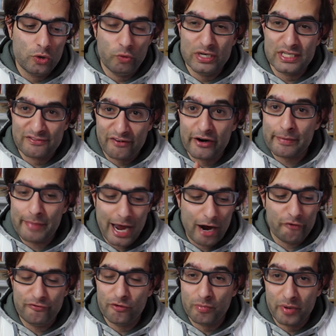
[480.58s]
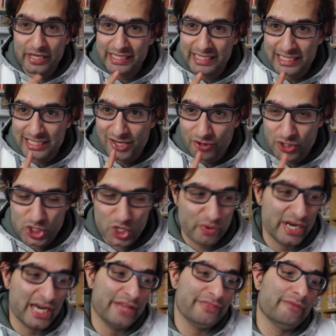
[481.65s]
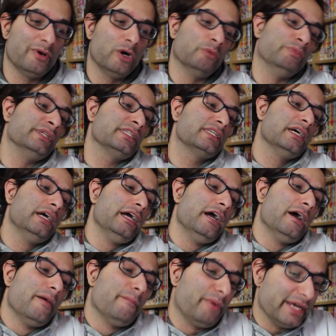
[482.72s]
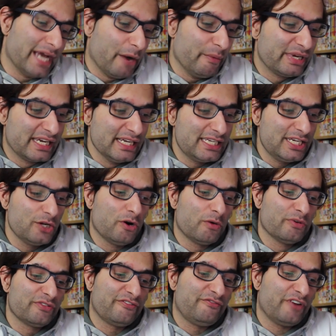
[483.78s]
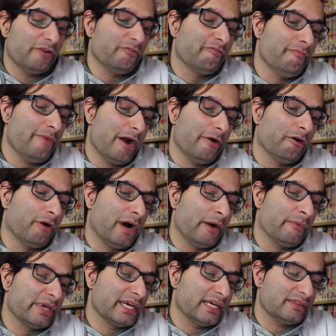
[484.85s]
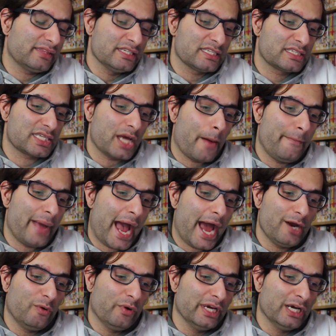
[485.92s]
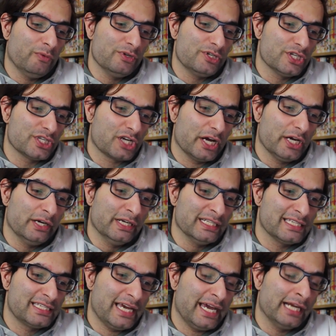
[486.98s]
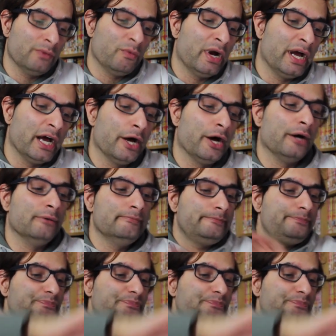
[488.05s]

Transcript: is very powerful, but he's not showing it at the moment. But yeah, we continue on with the fight with Meryl, and we get this panel here, which is kind of insane, where